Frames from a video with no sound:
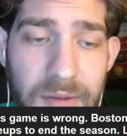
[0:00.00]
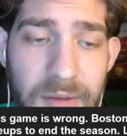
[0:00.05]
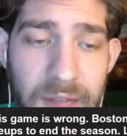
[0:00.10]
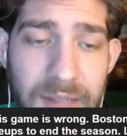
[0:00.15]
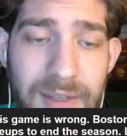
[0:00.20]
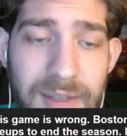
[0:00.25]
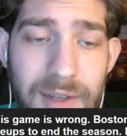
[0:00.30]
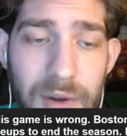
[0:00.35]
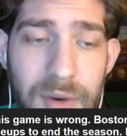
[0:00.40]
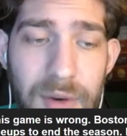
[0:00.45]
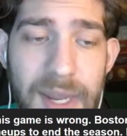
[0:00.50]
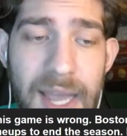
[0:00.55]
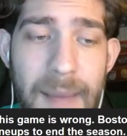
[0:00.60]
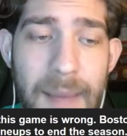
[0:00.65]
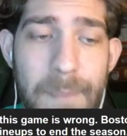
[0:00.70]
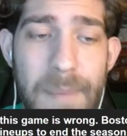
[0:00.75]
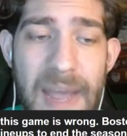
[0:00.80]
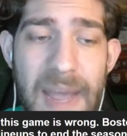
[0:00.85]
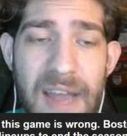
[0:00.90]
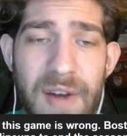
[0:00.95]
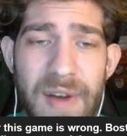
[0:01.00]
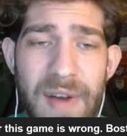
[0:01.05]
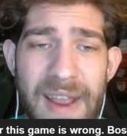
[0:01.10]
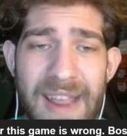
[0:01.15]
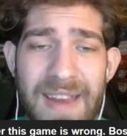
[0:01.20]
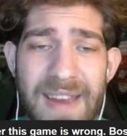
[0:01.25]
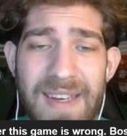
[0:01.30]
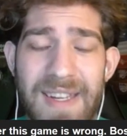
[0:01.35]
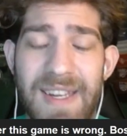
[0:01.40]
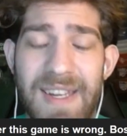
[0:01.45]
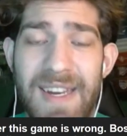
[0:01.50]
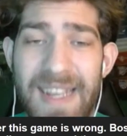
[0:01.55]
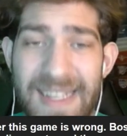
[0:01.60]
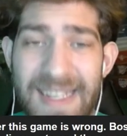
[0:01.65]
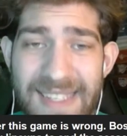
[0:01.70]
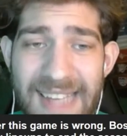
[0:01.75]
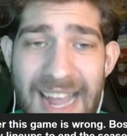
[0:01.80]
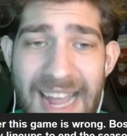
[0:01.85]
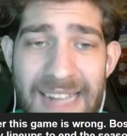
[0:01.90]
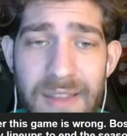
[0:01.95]
Let's go get Banner 18.
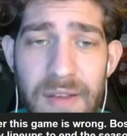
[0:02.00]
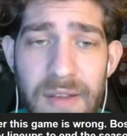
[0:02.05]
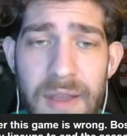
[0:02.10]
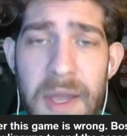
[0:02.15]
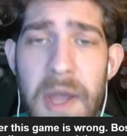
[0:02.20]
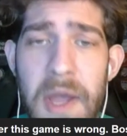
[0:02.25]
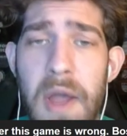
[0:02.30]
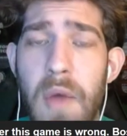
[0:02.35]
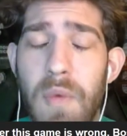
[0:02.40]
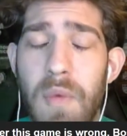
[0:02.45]
Exactly.